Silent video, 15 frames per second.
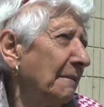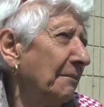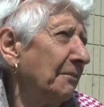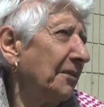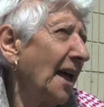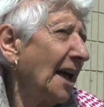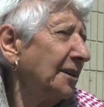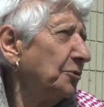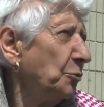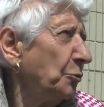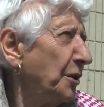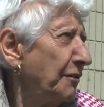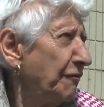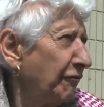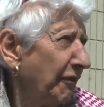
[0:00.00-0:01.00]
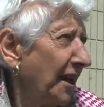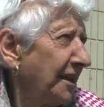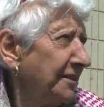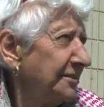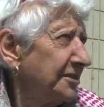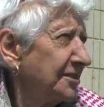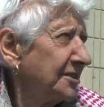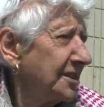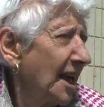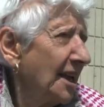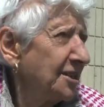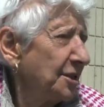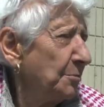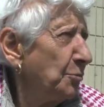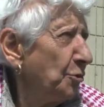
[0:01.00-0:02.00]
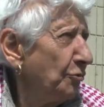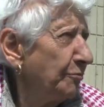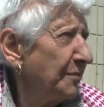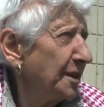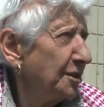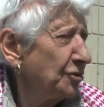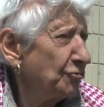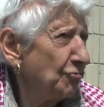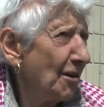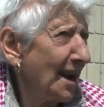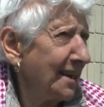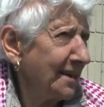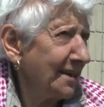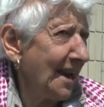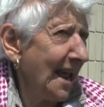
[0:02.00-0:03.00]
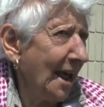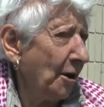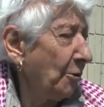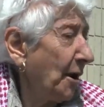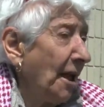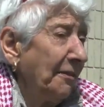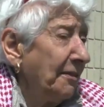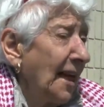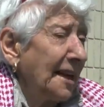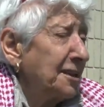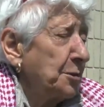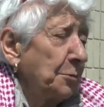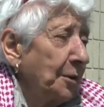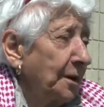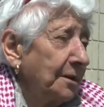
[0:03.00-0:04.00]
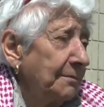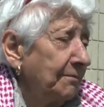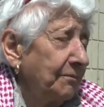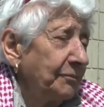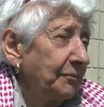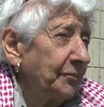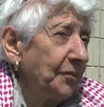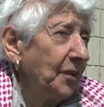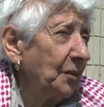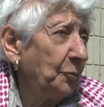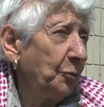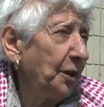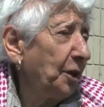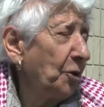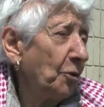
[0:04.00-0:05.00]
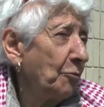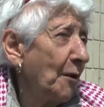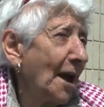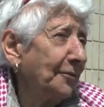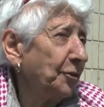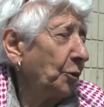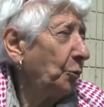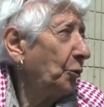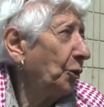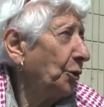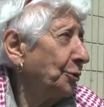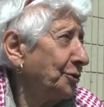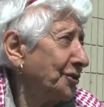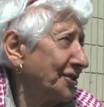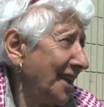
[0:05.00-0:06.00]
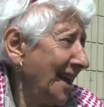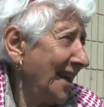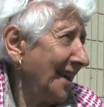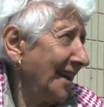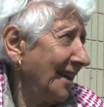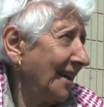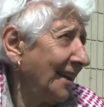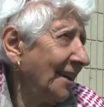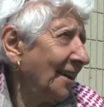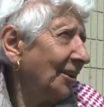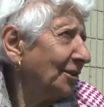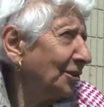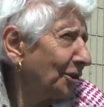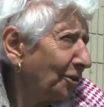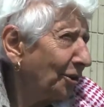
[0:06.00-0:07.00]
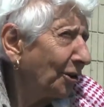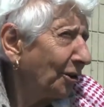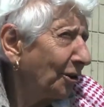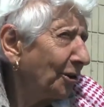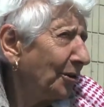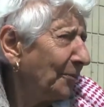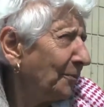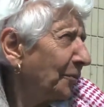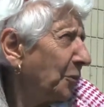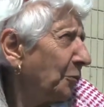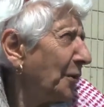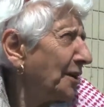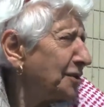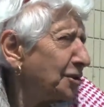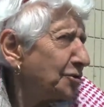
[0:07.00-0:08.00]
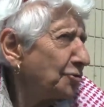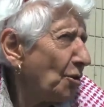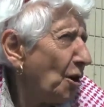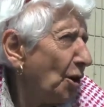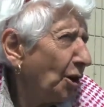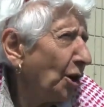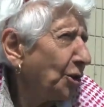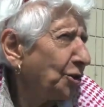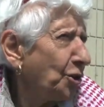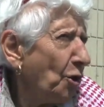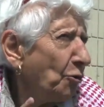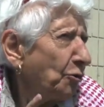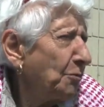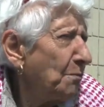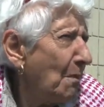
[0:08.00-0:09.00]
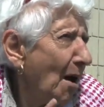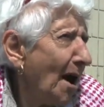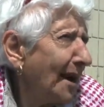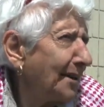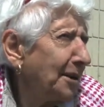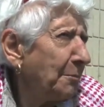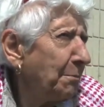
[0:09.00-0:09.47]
that we face as a movement right now, and that's what we go around the world saying, look, we're stronger. Don't mind the